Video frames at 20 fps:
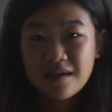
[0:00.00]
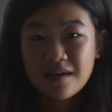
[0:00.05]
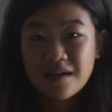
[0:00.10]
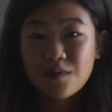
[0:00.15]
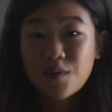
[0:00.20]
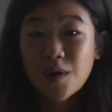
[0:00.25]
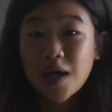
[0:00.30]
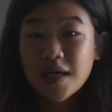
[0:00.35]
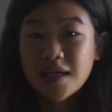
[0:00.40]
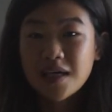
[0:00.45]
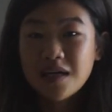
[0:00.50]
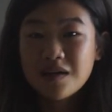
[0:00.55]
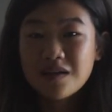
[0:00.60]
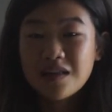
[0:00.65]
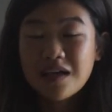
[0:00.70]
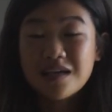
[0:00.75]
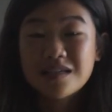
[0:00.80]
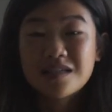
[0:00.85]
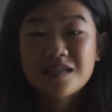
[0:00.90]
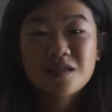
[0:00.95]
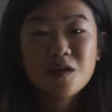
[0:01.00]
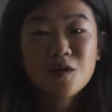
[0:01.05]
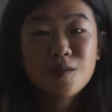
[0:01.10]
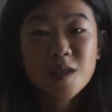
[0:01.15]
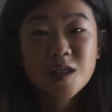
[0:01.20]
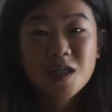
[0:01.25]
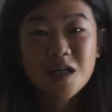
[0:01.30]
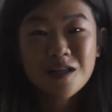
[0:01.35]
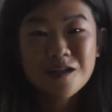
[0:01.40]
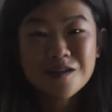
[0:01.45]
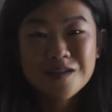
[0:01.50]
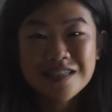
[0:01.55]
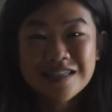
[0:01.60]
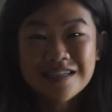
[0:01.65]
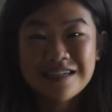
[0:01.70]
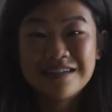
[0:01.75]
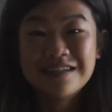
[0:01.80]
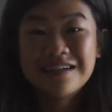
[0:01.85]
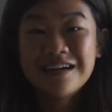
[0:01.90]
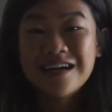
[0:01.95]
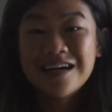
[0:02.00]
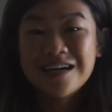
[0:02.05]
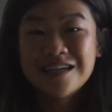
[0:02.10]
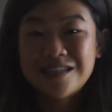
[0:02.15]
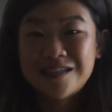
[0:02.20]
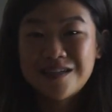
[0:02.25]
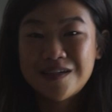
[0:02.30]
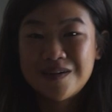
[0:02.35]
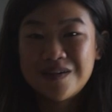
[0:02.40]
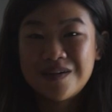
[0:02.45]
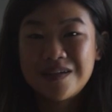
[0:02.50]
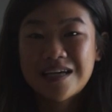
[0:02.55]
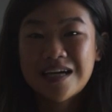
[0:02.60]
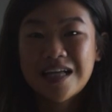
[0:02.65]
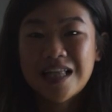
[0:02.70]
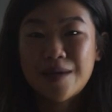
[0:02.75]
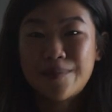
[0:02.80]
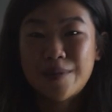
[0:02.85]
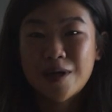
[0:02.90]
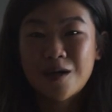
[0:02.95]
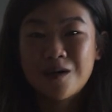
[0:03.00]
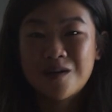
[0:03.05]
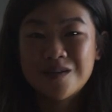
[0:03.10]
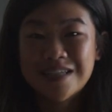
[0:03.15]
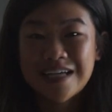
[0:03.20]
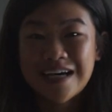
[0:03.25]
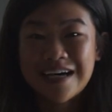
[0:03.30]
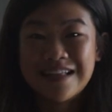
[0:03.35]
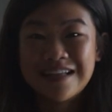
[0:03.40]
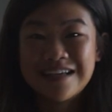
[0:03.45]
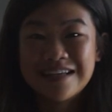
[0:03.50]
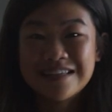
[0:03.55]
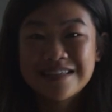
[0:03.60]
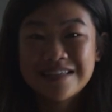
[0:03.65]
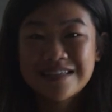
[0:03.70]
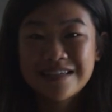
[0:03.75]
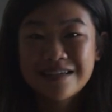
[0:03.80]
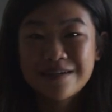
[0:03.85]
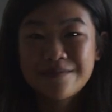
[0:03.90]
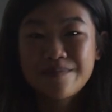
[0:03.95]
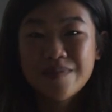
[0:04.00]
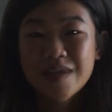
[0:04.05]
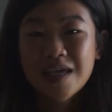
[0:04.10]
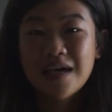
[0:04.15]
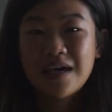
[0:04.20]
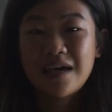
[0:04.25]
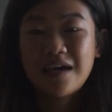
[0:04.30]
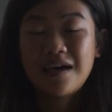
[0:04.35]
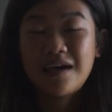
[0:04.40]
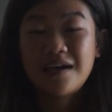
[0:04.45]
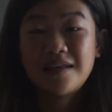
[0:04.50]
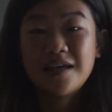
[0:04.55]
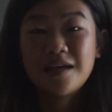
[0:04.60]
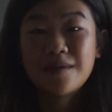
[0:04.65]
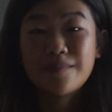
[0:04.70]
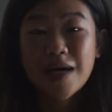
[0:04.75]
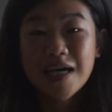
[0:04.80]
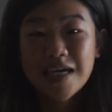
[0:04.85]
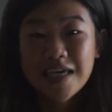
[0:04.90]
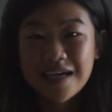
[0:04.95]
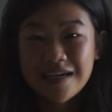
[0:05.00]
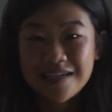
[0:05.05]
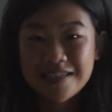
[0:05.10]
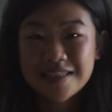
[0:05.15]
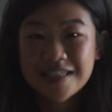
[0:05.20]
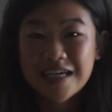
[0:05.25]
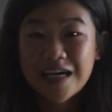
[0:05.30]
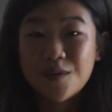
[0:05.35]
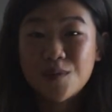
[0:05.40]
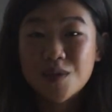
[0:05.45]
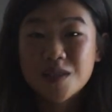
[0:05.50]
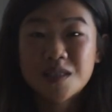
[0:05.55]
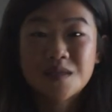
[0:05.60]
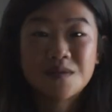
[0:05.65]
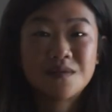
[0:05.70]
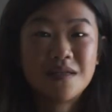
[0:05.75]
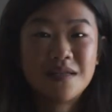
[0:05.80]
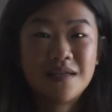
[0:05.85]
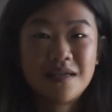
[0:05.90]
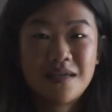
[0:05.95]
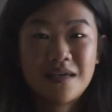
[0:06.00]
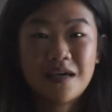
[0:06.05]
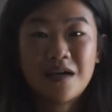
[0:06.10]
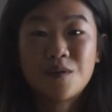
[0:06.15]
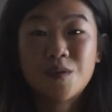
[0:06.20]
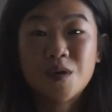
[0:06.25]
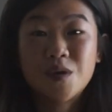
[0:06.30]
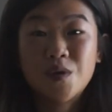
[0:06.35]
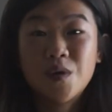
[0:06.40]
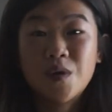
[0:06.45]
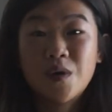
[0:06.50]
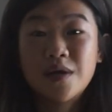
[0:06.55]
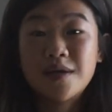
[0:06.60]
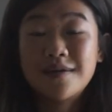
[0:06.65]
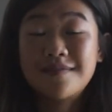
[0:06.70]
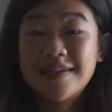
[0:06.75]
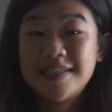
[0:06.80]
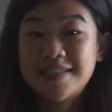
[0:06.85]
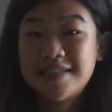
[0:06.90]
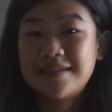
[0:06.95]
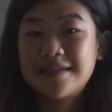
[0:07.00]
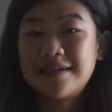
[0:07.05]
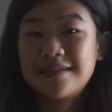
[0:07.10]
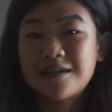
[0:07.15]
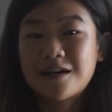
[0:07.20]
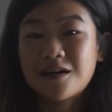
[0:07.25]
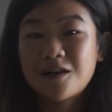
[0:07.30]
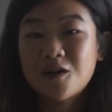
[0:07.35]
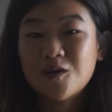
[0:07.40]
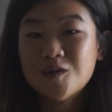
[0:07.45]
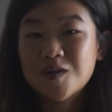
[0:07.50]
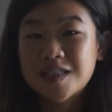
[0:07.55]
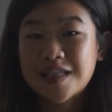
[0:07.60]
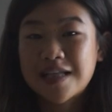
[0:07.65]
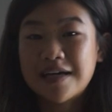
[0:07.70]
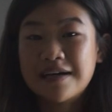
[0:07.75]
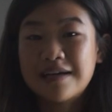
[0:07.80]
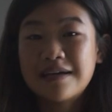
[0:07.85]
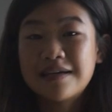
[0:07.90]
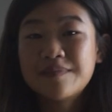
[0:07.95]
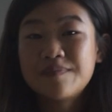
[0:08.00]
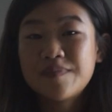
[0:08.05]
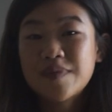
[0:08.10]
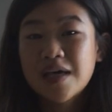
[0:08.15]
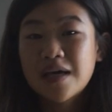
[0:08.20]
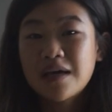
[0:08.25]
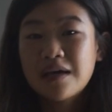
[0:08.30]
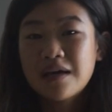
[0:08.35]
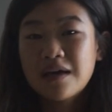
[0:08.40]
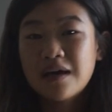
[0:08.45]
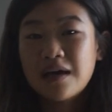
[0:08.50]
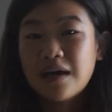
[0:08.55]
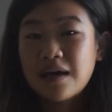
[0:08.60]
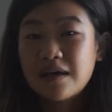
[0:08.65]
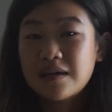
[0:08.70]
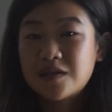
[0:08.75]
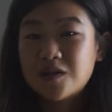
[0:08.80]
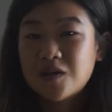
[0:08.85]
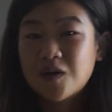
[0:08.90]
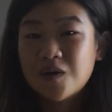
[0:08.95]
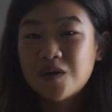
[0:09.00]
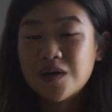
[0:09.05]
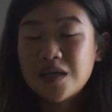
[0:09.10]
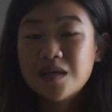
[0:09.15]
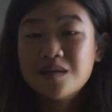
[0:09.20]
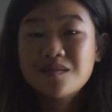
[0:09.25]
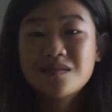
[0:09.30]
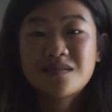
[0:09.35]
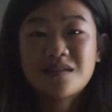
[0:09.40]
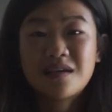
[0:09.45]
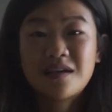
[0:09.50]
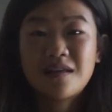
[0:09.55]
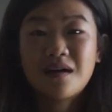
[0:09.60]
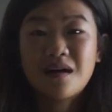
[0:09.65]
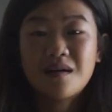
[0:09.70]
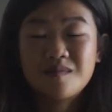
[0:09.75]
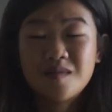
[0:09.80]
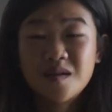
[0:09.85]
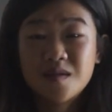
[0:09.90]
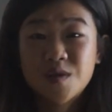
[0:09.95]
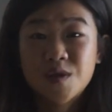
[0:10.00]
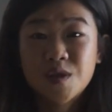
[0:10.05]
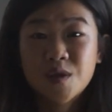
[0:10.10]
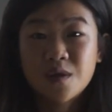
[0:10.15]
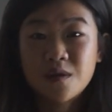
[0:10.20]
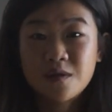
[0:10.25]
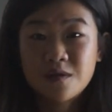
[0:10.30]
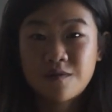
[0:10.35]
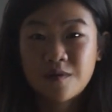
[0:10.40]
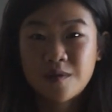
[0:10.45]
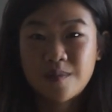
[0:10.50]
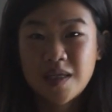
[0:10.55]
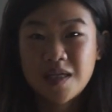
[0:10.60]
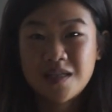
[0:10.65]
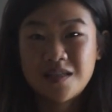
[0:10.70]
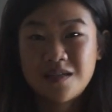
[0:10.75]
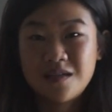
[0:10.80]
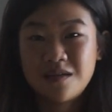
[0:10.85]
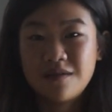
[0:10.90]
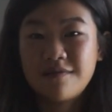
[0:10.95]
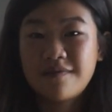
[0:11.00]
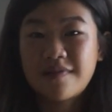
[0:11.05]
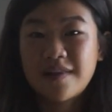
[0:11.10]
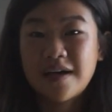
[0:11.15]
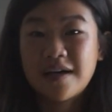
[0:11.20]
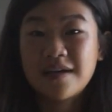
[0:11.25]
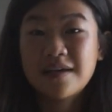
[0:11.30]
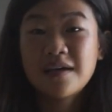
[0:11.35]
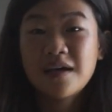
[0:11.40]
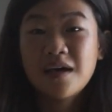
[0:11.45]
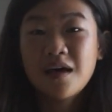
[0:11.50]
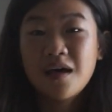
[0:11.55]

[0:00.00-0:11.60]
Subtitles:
Guayaquil is so much closer to the Galapagos Islands. And in my case, I was already in Ecuador visiting the coastline. So it was an obvious choice for me to fly